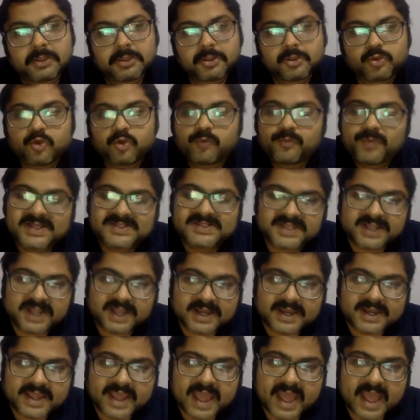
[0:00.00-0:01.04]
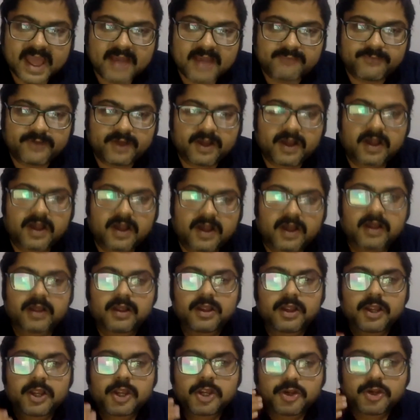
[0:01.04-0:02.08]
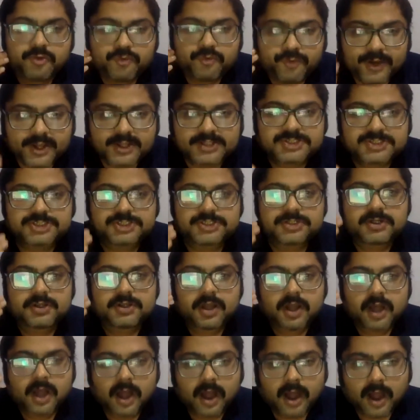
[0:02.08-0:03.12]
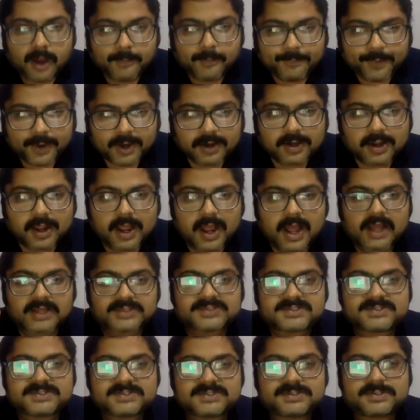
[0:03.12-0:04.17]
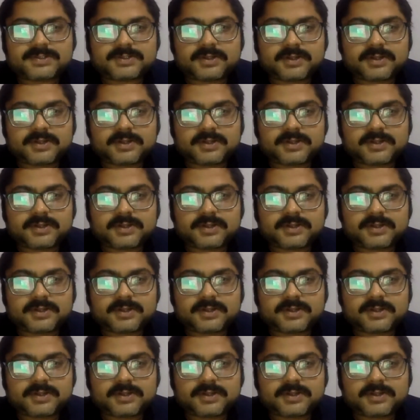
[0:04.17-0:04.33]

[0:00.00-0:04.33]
you basically have a rich upper caste